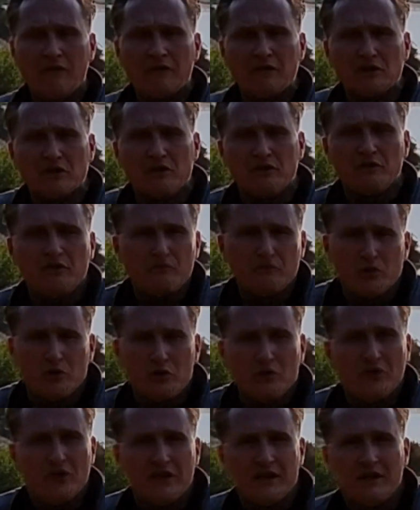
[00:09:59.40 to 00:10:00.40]
something
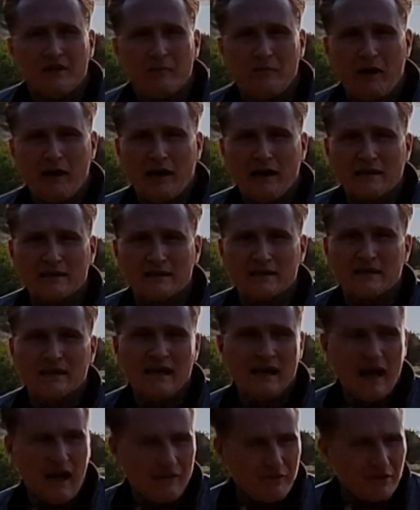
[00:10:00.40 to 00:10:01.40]
rooted in the past,
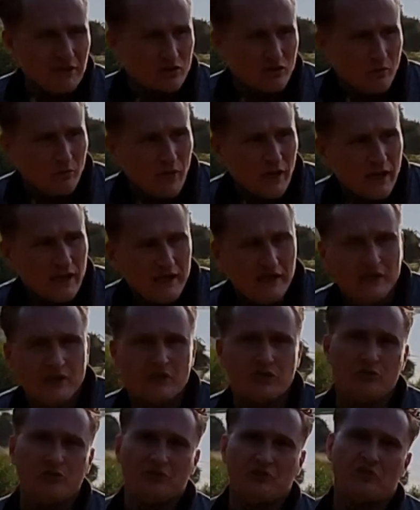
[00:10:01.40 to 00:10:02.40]
having some
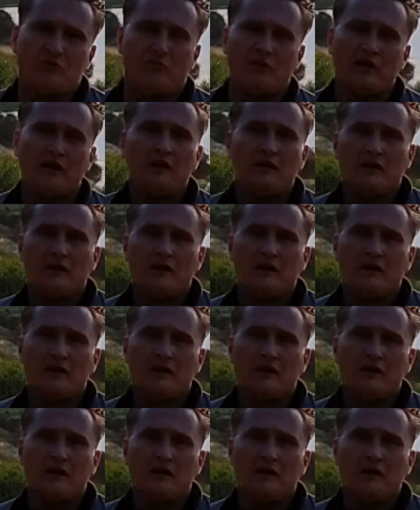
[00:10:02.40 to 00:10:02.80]
history to me,